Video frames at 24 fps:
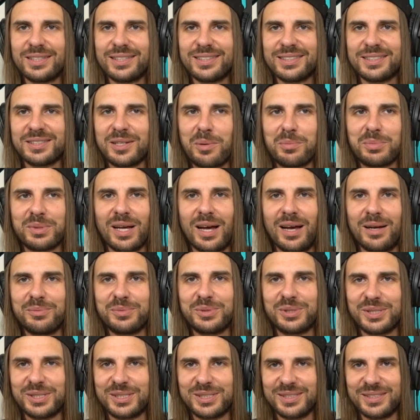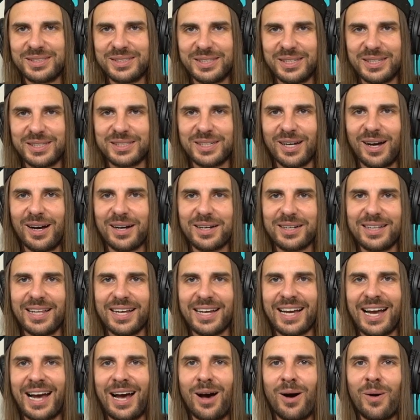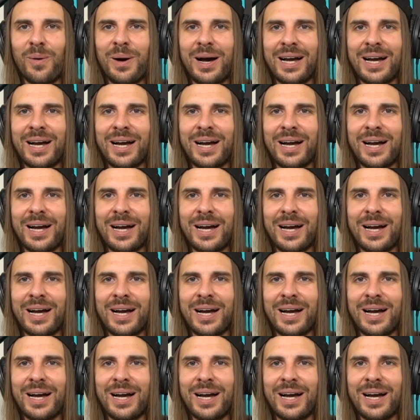Sometimes you talk like how